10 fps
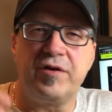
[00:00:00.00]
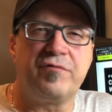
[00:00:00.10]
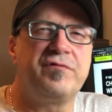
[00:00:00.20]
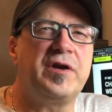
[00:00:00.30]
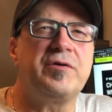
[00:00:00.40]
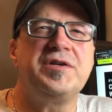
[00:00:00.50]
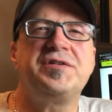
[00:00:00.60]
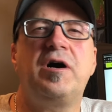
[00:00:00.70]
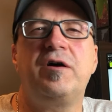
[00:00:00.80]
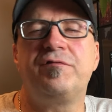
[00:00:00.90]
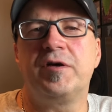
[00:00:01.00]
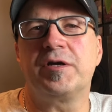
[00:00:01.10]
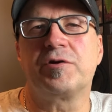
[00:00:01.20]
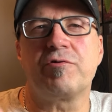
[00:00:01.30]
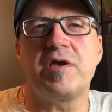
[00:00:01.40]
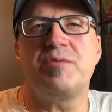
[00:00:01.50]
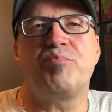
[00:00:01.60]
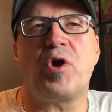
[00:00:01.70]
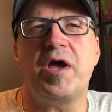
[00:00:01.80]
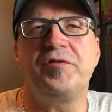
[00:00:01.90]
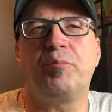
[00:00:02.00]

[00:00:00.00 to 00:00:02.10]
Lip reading: very tough at a great price